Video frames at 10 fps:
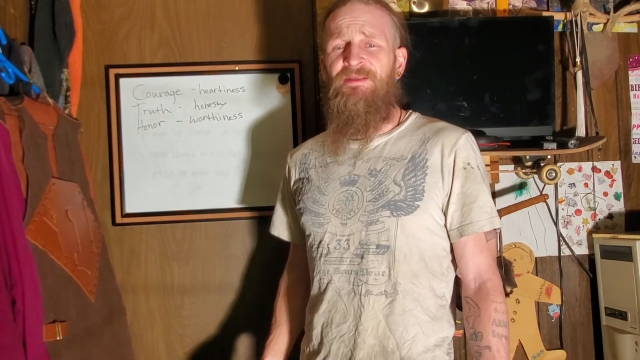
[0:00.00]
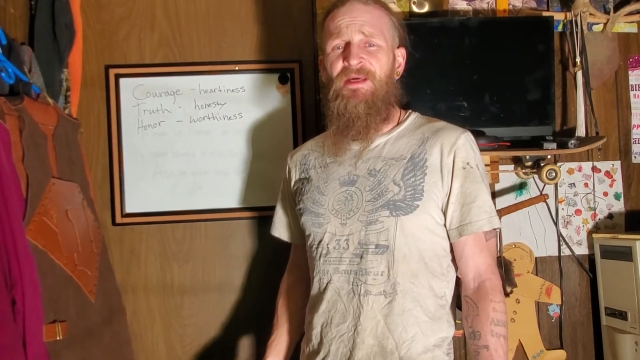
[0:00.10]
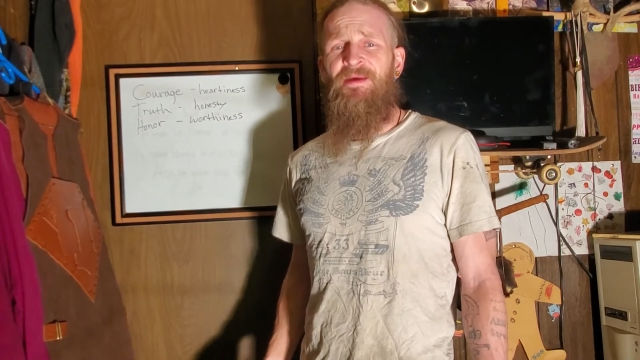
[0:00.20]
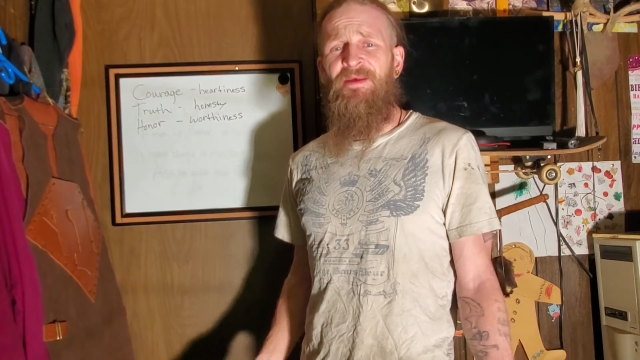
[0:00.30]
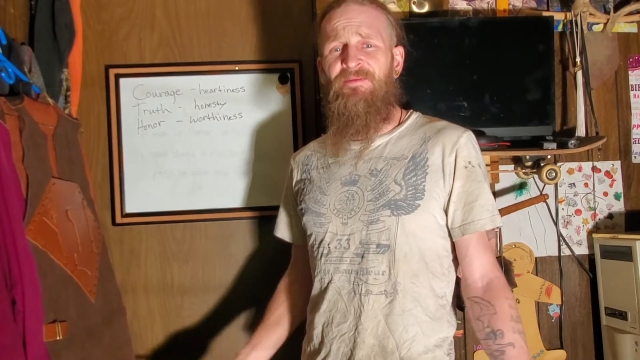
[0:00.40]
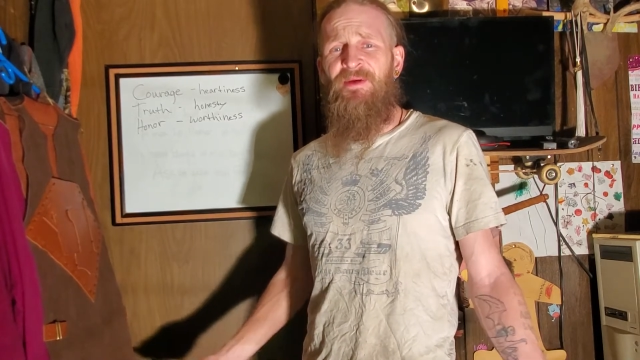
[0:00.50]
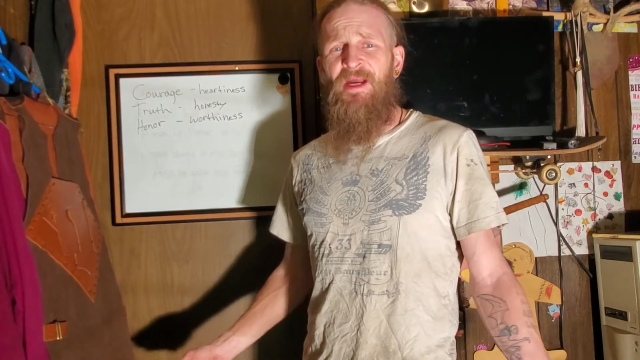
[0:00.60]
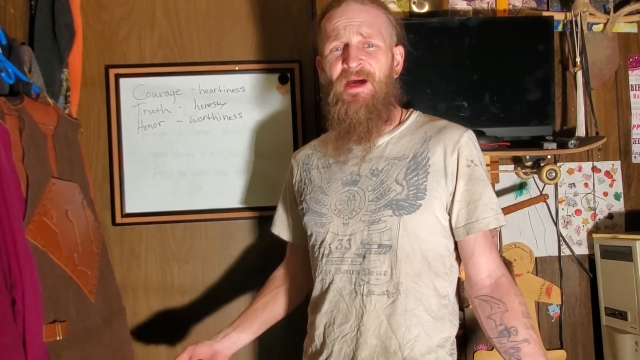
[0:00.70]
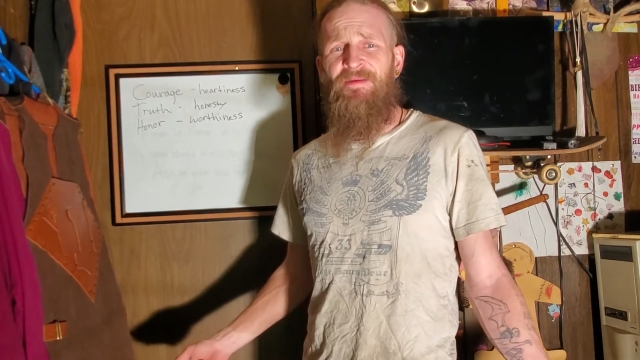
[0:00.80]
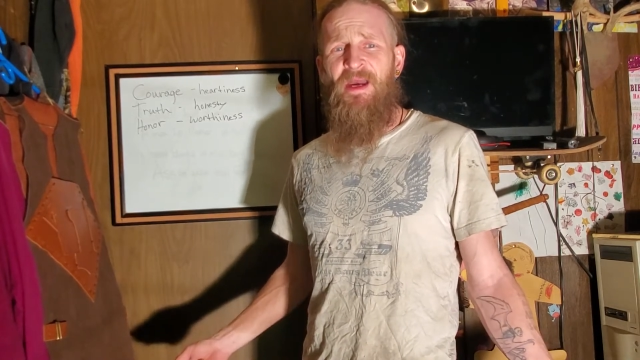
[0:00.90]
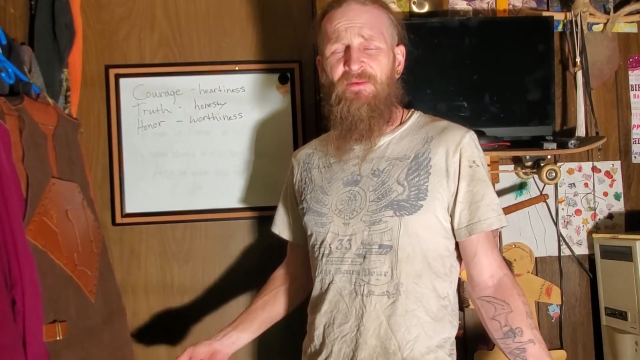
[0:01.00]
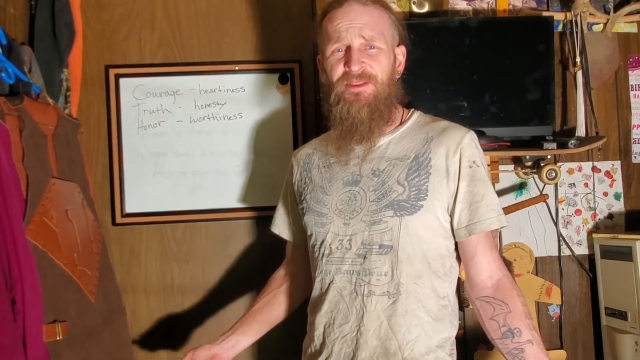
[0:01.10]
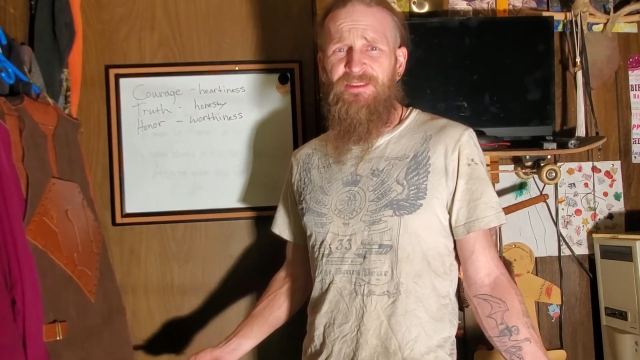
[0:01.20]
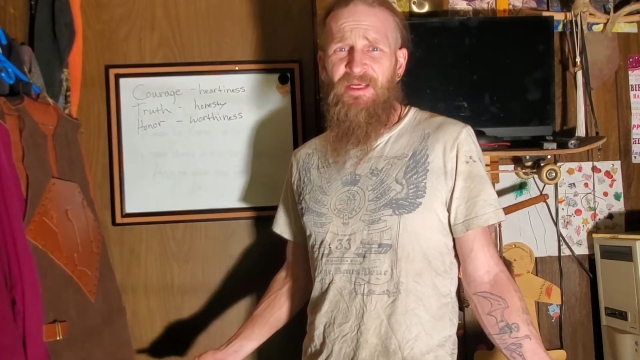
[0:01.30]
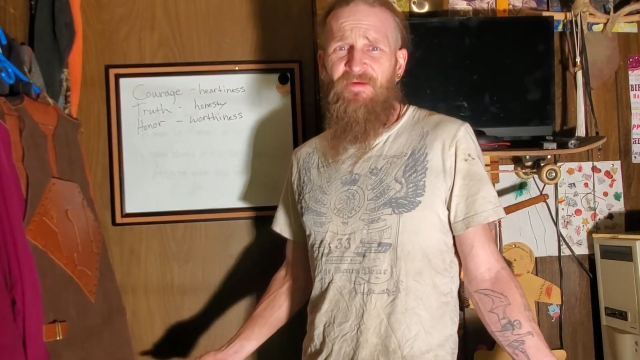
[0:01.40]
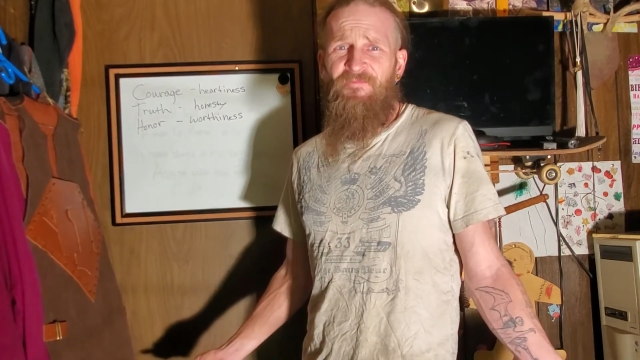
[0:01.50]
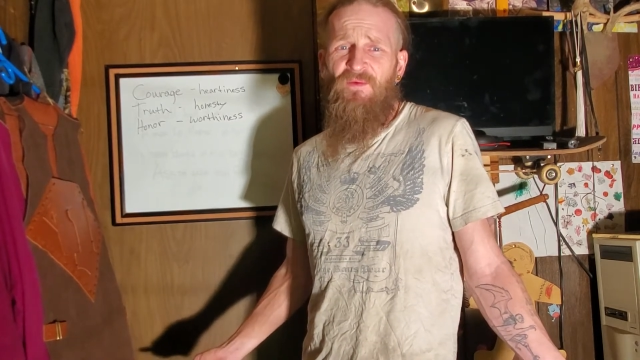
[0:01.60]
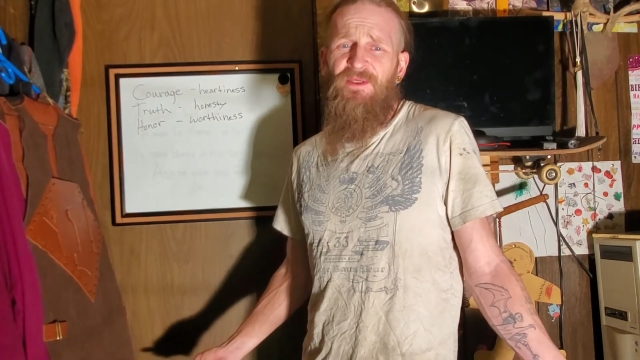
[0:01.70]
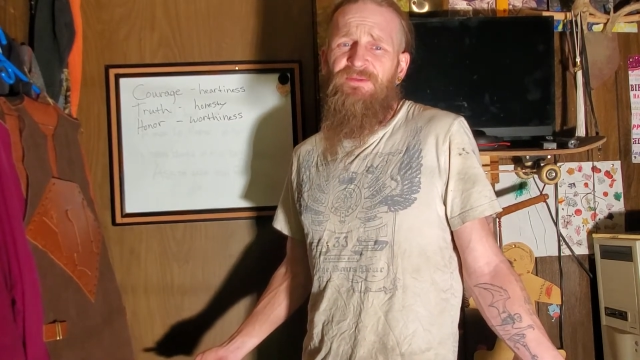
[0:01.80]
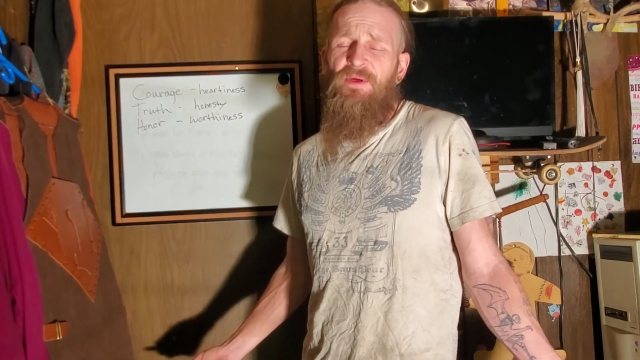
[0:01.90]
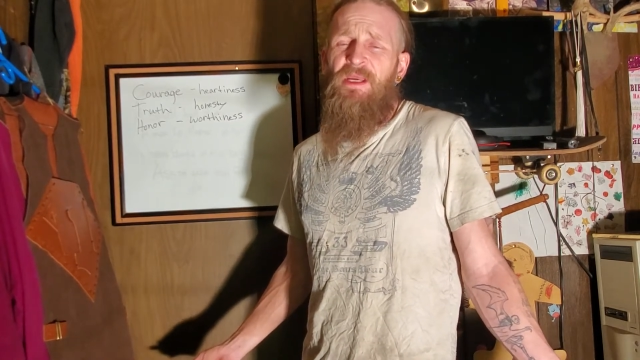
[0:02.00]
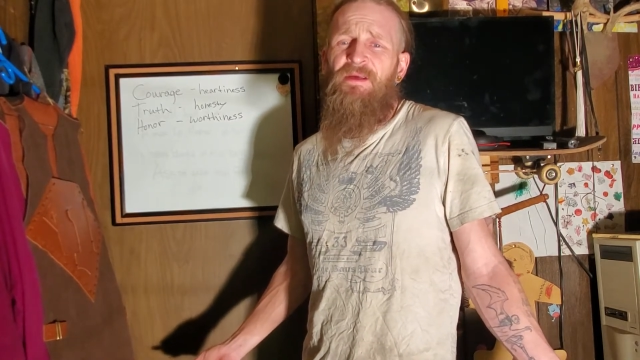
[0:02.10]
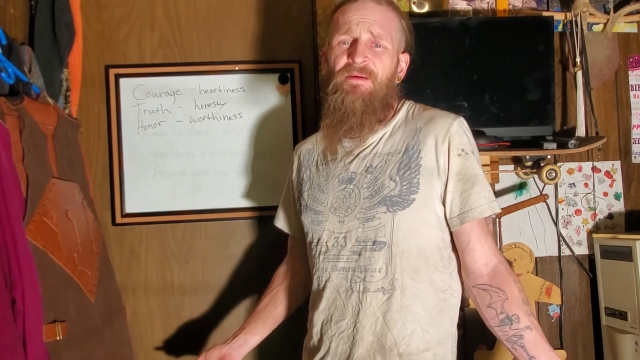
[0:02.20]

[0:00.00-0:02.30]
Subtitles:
And then beyond that, we stand up for what's right.